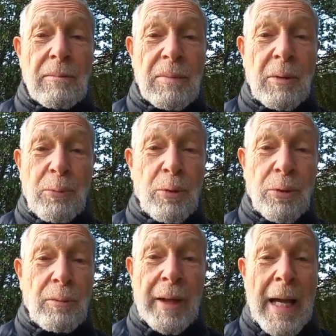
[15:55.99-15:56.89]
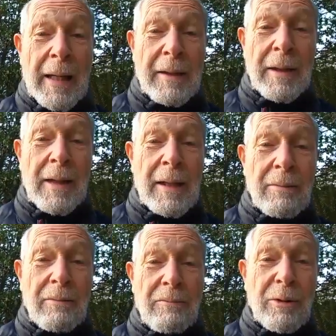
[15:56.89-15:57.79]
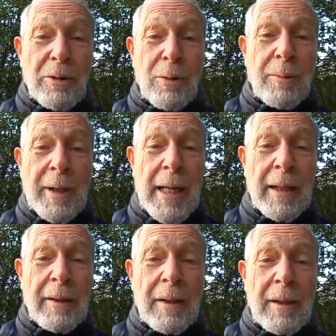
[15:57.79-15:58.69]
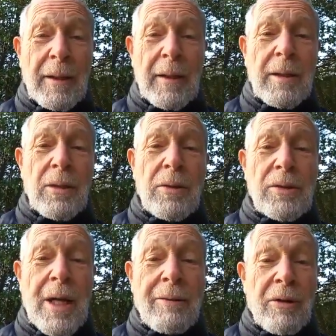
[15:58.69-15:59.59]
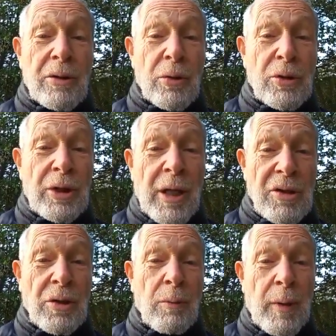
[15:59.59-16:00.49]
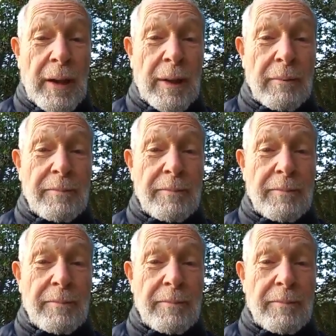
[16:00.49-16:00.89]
computer reality, that virtual reality. You just have an association with it.